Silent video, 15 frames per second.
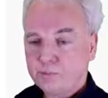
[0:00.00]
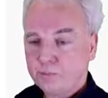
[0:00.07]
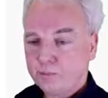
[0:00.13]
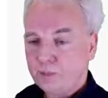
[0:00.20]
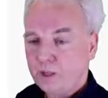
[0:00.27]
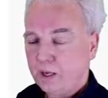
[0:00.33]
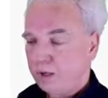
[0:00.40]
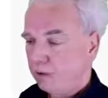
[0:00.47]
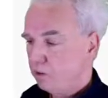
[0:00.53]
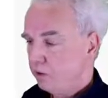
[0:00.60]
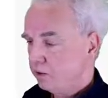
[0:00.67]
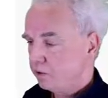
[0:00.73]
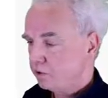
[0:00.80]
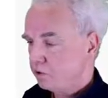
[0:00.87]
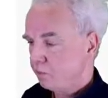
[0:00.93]
Then I
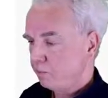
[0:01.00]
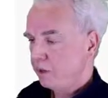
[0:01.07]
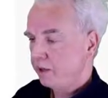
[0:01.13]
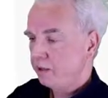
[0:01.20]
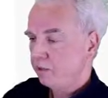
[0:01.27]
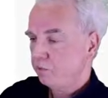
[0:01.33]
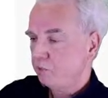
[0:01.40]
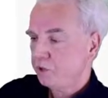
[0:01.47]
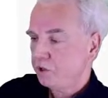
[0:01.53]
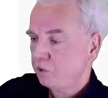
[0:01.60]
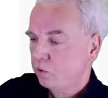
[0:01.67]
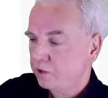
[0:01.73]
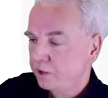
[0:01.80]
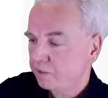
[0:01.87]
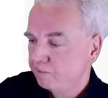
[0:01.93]
will stop my
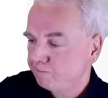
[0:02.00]
recording.